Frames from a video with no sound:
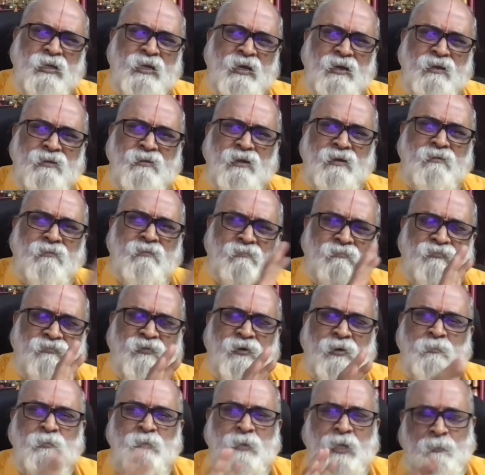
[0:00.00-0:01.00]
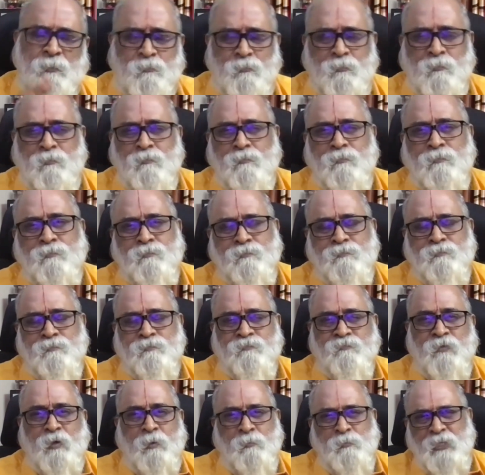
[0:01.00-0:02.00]
or the other from them,
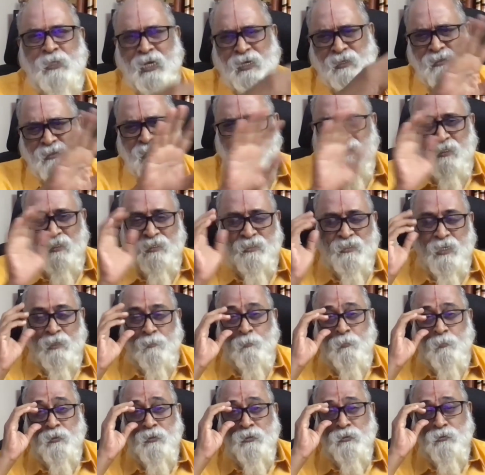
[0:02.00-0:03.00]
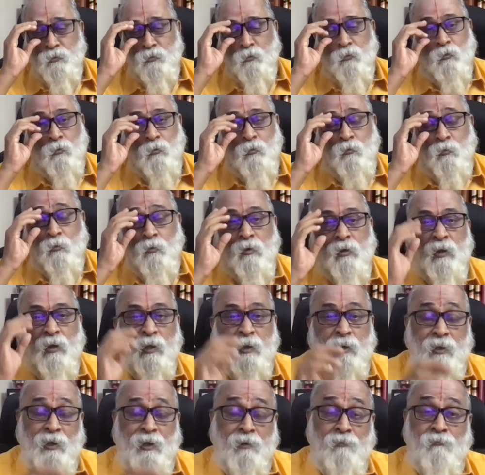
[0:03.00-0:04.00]
from the other disciple. So
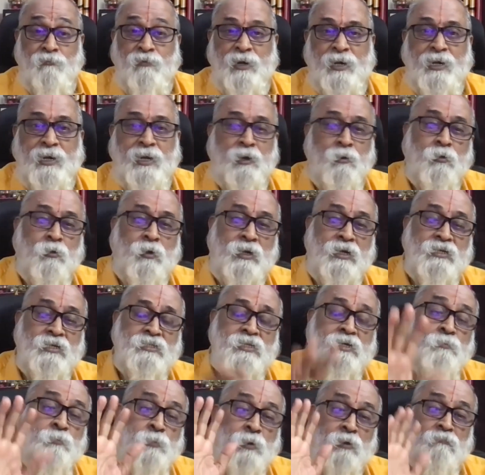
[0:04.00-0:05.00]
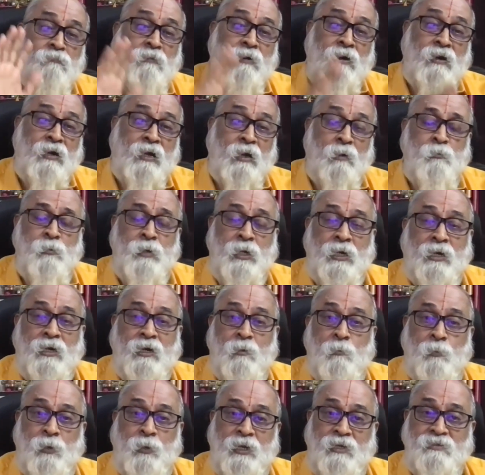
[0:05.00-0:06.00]
every day one disciple will come
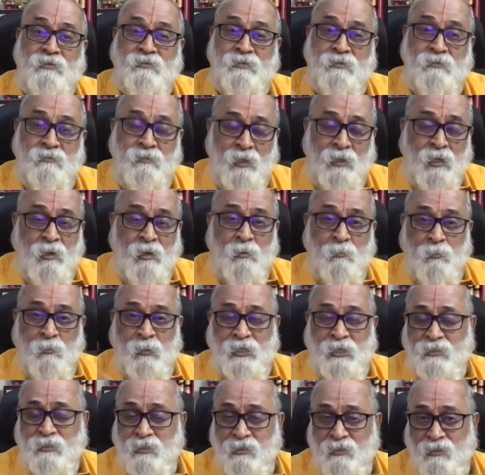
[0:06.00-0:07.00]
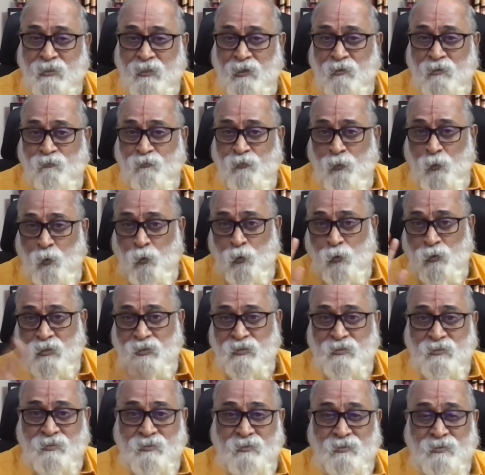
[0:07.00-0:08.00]
and complain, say, Master, that fellow
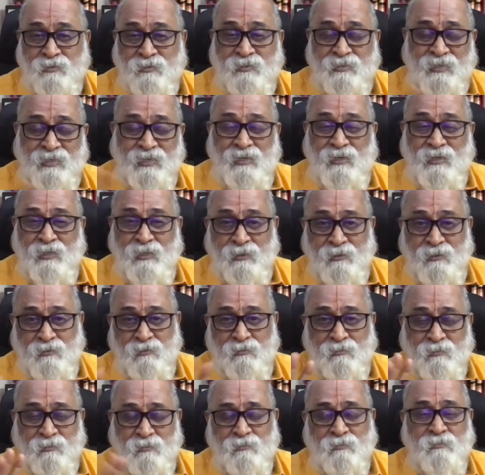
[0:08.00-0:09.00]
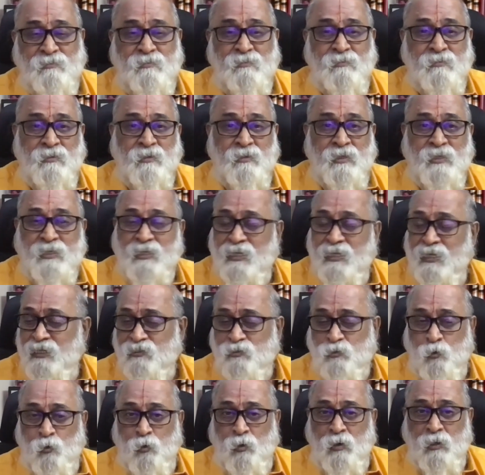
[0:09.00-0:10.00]
is stealing. He
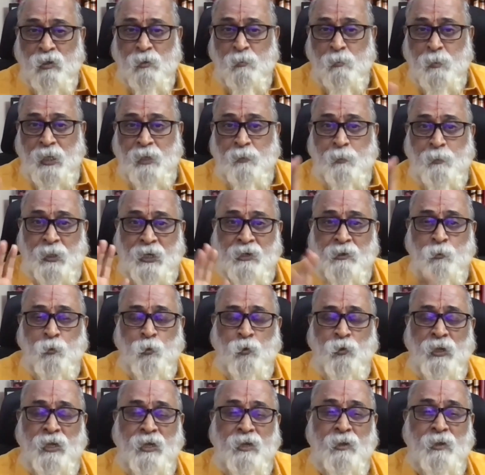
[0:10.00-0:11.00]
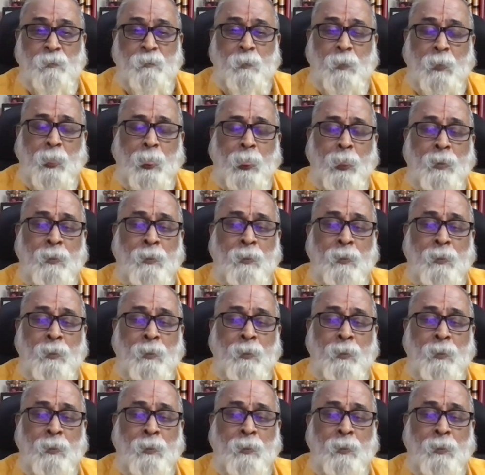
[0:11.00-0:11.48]
has stolen my pen today.